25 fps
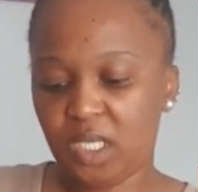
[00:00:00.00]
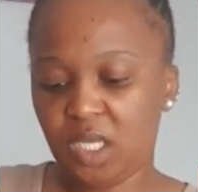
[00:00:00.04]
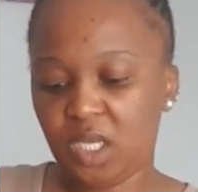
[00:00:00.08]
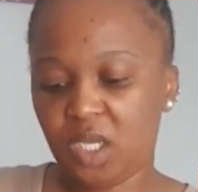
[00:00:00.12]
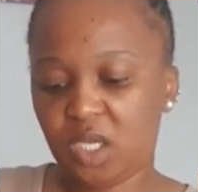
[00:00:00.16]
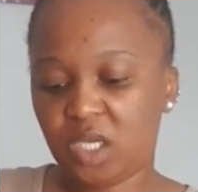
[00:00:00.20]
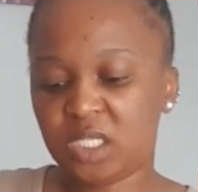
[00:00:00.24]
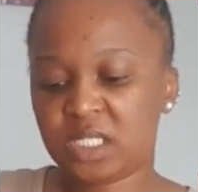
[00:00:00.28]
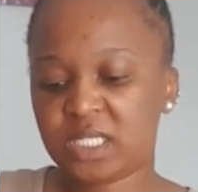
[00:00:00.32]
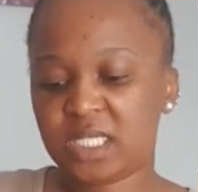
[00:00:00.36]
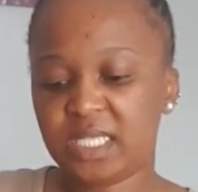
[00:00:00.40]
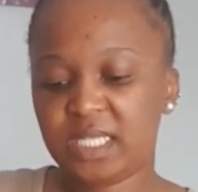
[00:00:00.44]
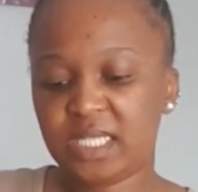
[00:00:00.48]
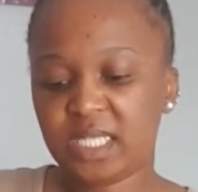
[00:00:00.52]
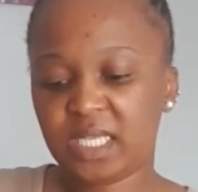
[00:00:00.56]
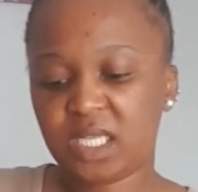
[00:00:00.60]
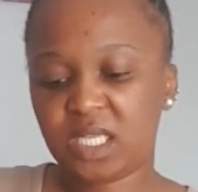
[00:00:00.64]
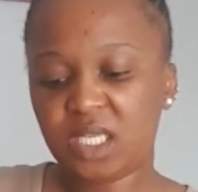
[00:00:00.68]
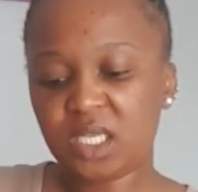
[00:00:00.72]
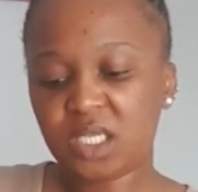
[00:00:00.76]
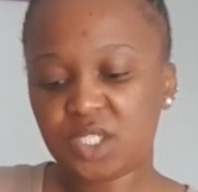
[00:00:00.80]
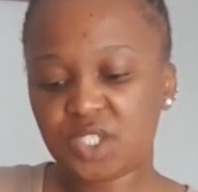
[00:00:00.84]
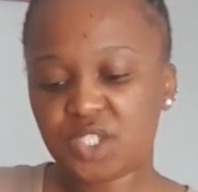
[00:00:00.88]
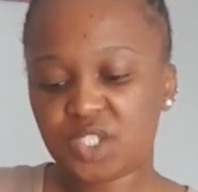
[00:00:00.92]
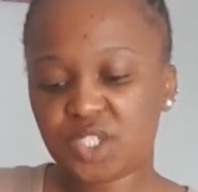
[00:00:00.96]
because in the
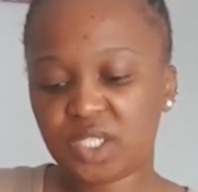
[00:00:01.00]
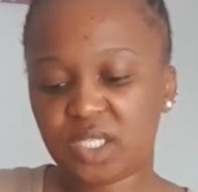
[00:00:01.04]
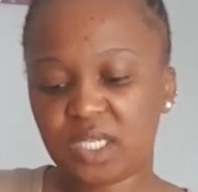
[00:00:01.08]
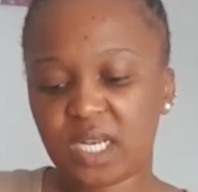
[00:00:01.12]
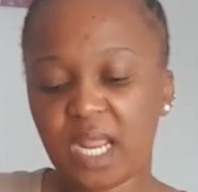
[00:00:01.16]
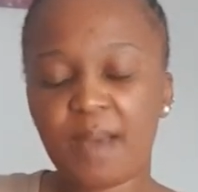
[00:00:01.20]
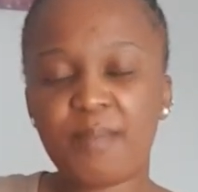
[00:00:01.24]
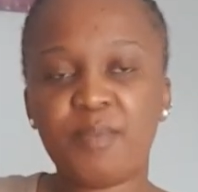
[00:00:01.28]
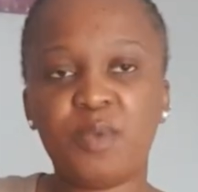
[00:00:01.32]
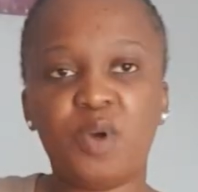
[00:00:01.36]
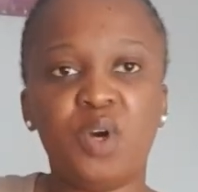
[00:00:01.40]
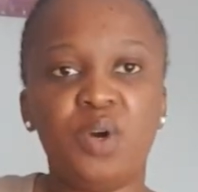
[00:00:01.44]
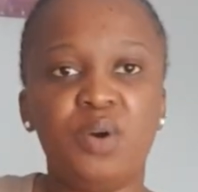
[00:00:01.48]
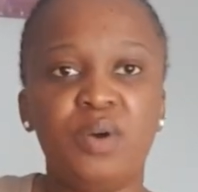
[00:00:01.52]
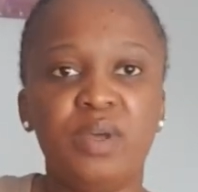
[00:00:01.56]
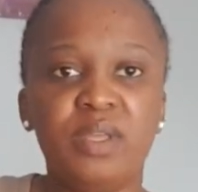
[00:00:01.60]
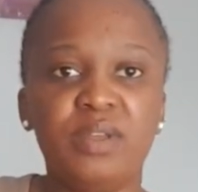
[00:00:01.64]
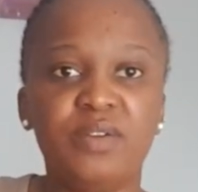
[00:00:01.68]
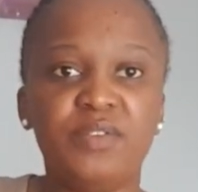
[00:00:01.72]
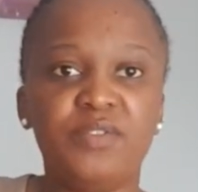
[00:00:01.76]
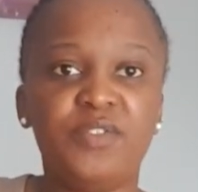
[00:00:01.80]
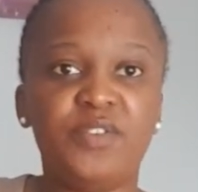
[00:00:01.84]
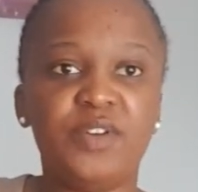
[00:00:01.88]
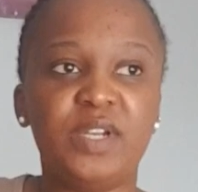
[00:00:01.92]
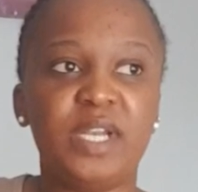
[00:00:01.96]
kitchen I'm
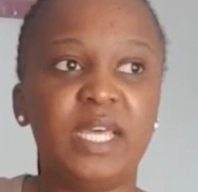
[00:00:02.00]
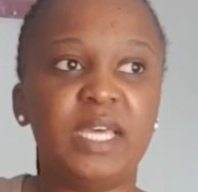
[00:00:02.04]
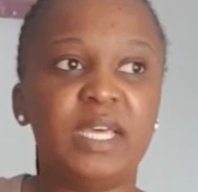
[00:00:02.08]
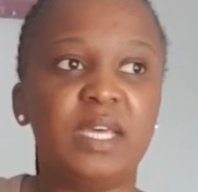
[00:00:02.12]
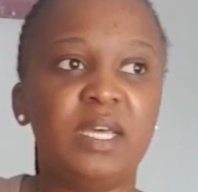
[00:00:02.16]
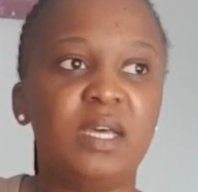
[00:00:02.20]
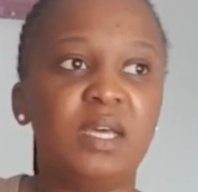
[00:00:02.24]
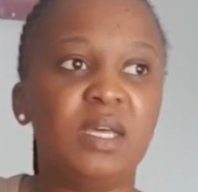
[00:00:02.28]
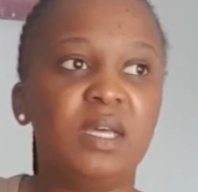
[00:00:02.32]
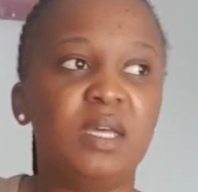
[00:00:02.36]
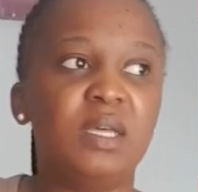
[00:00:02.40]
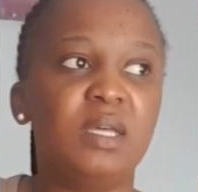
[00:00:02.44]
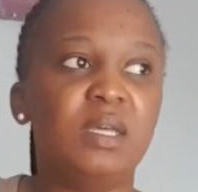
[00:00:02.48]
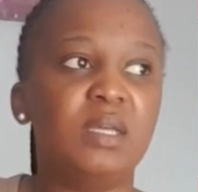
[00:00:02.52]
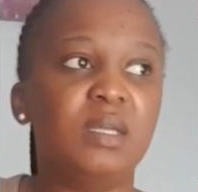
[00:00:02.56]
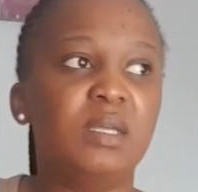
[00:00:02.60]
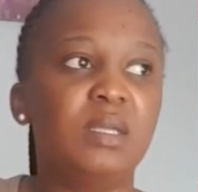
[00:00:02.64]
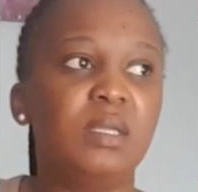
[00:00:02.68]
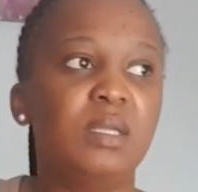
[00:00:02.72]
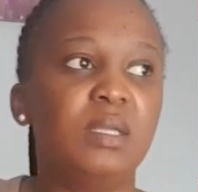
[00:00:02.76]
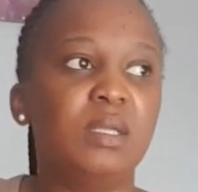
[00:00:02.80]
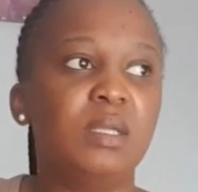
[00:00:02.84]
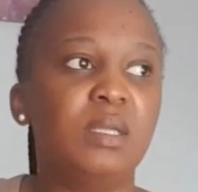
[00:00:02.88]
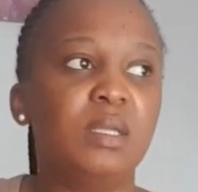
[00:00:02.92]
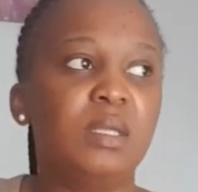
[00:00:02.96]
going for like a
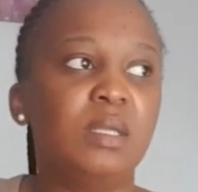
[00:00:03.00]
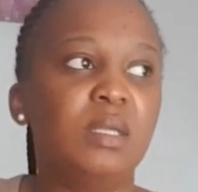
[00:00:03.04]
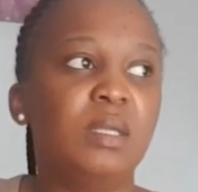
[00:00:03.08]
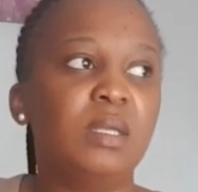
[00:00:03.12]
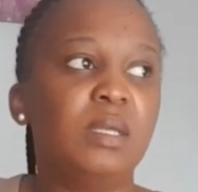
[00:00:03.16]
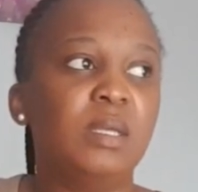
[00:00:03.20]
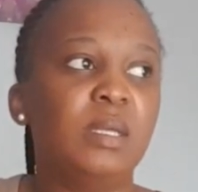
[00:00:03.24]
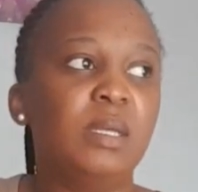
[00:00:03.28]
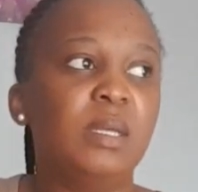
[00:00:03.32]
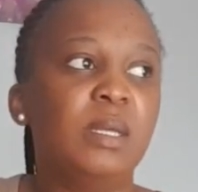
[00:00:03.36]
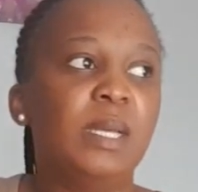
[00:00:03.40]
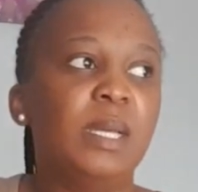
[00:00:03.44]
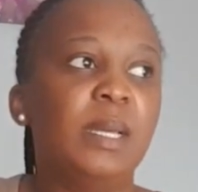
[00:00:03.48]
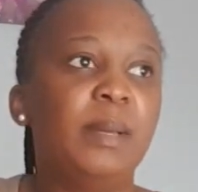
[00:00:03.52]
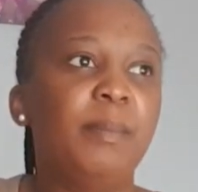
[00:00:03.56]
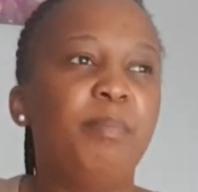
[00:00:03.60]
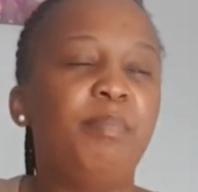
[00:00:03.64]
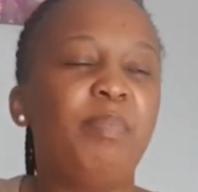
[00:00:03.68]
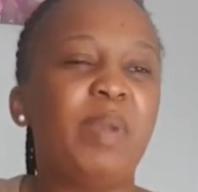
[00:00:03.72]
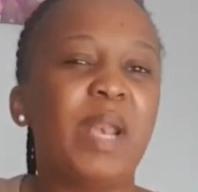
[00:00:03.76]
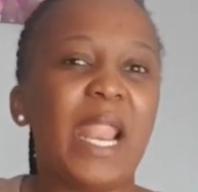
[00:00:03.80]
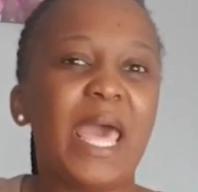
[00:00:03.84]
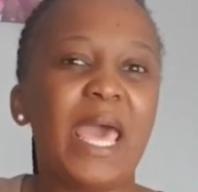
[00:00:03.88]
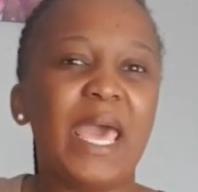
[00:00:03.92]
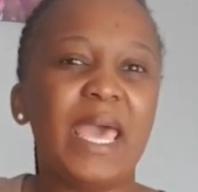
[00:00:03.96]

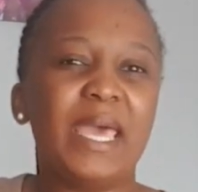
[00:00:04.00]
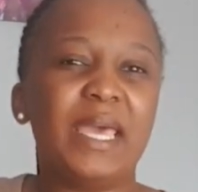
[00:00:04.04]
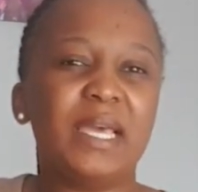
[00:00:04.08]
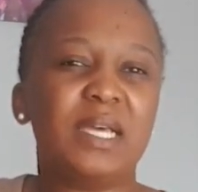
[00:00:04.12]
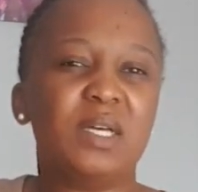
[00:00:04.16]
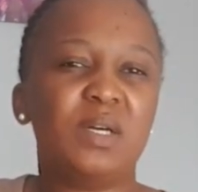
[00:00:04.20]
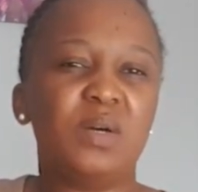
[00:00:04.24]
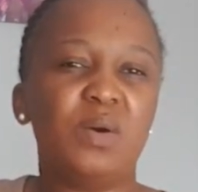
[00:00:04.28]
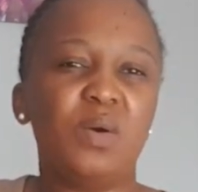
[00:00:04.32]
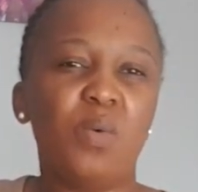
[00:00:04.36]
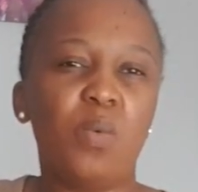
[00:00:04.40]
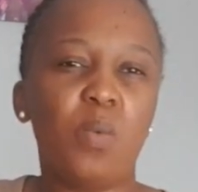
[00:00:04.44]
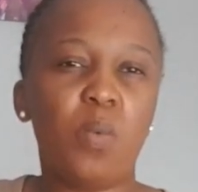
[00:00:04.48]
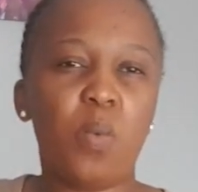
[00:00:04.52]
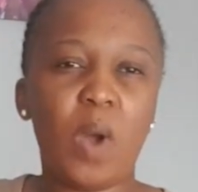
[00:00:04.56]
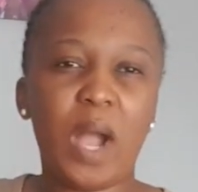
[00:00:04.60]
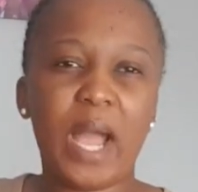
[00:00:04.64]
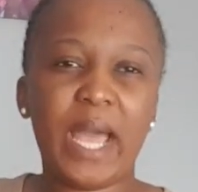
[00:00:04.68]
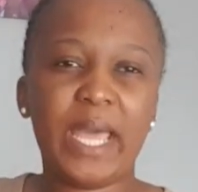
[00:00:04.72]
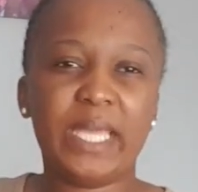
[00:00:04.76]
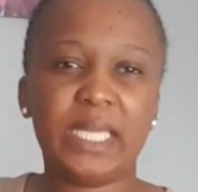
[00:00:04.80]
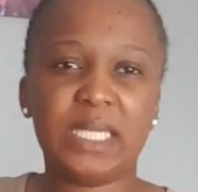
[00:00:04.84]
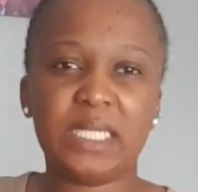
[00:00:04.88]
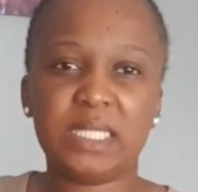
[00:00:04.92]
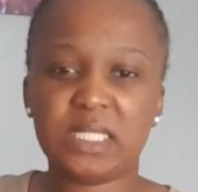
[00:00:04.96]
black,
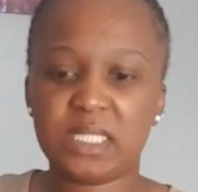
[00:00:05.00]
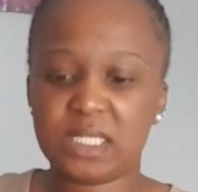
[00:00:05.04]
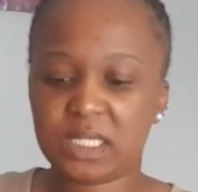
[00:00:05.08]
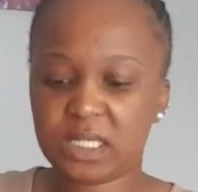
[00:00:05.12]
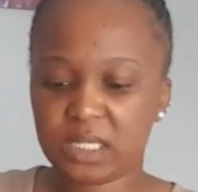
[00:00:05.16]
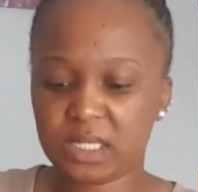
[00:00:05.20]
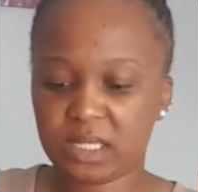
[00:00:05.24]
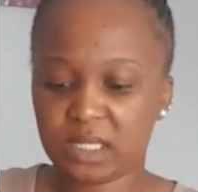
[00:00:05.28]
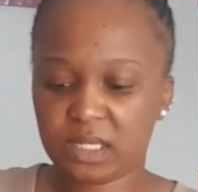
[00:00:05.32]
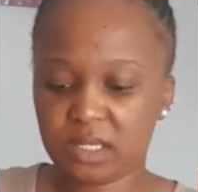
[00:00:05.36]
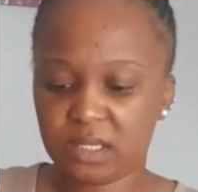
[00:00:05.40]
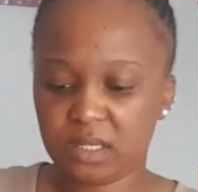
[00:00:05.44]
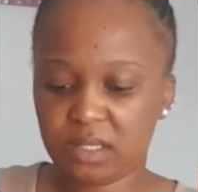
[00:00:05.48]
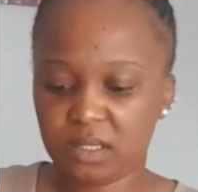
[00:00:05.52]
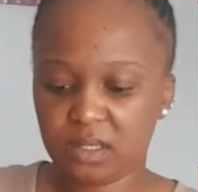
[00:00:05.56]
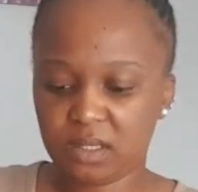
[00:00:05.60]
white,